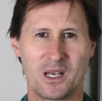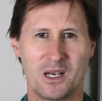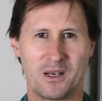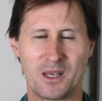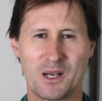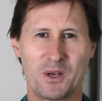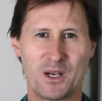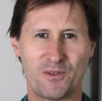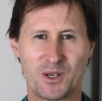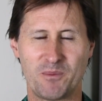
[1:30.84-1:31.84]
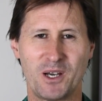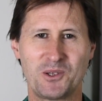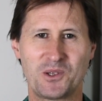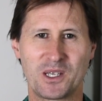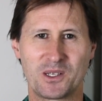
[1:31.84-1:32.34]
off on a
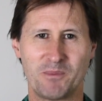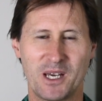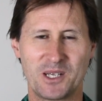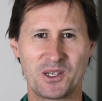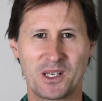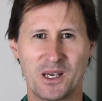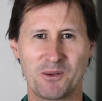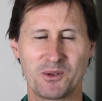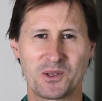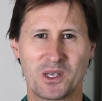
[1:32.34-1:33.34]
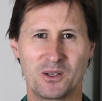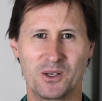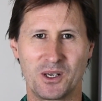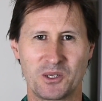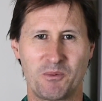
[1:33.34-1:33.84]
posting to Beijing. That was a
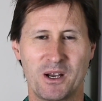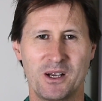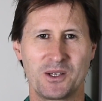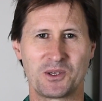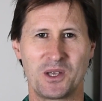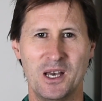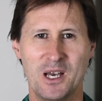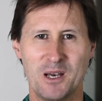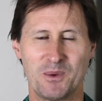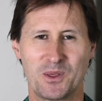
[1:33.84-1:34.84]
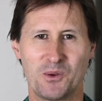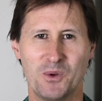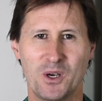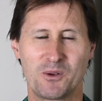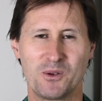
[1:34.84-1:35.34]
good experience, but the
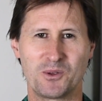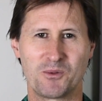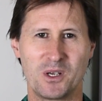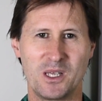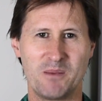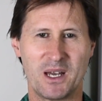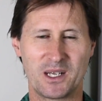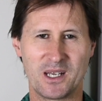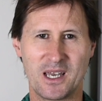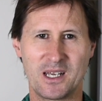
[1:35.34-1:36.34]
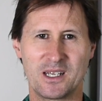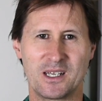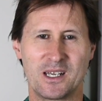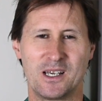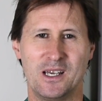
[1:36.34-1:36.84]
work was really mundane
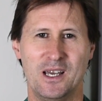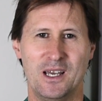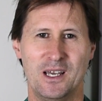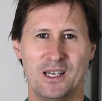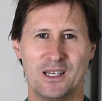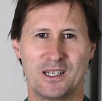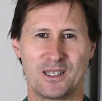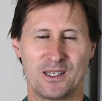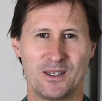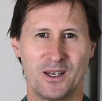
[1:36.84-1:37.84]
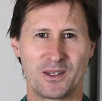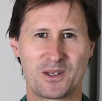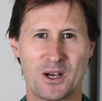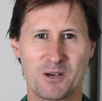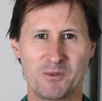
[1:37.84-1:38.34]
and not
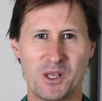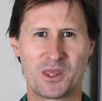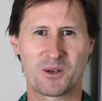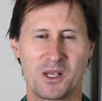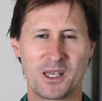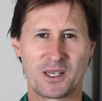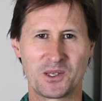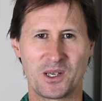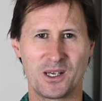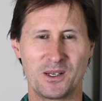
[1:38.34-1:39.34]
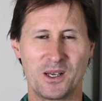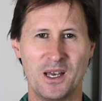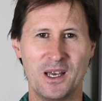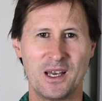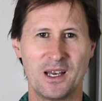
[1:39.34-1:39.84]
terribly thrilling. So
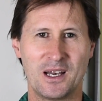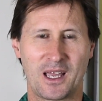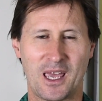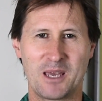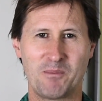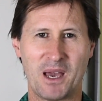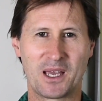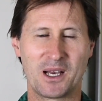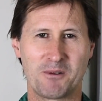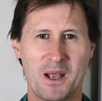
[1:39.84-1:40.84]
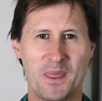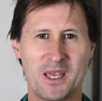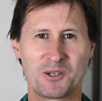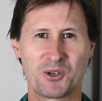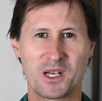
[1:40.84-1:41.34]
I came back, I ran the
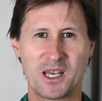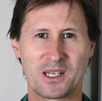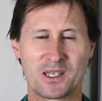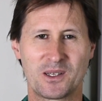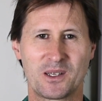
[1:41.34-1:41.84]
intranet